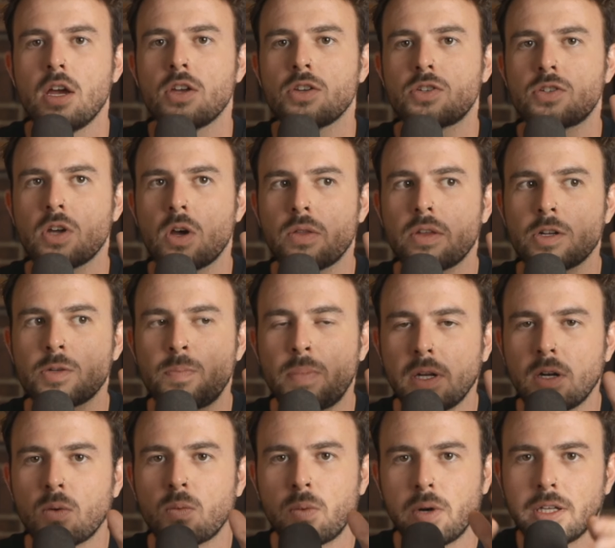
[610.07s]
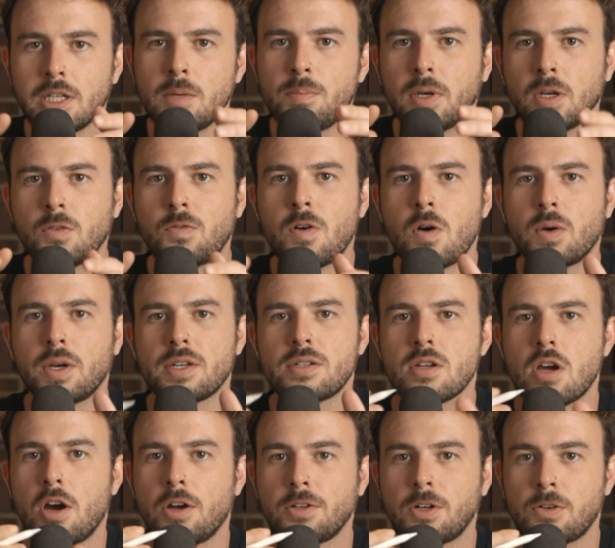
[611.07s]
So there's been a really big focus
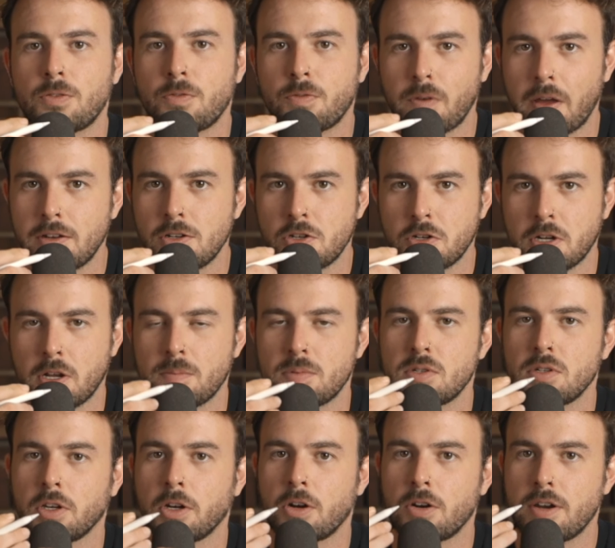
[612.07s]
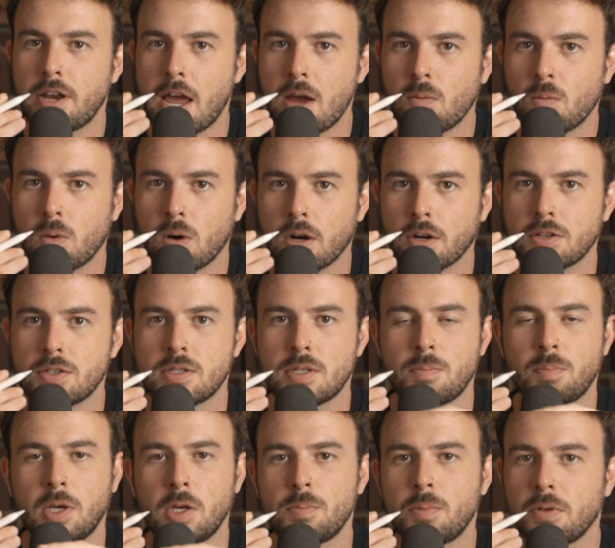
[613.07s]
on your friendships, your networks, the
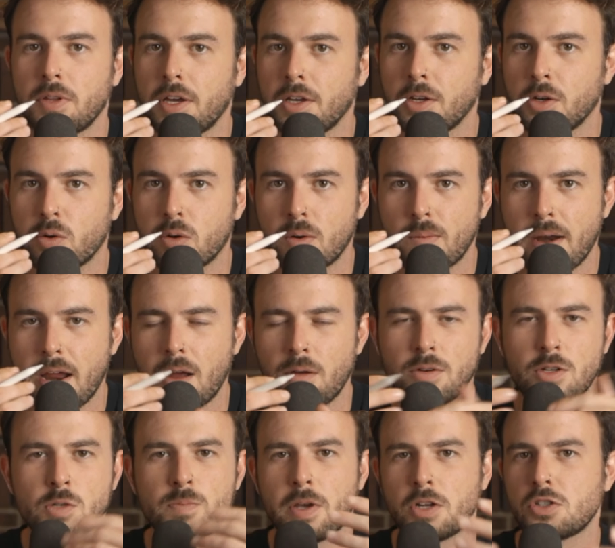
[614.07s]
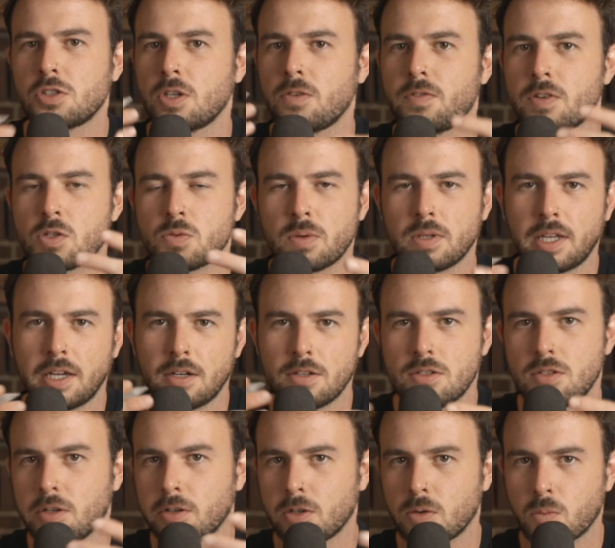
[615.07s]
people that you're around, especially if it's related
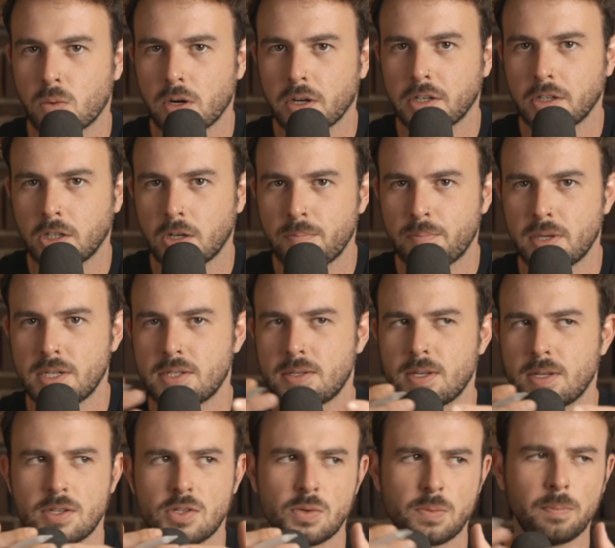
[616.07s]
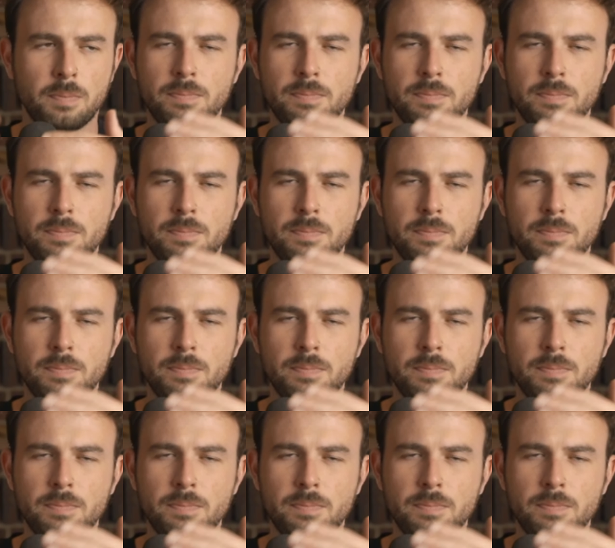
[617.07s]
to your work and your business.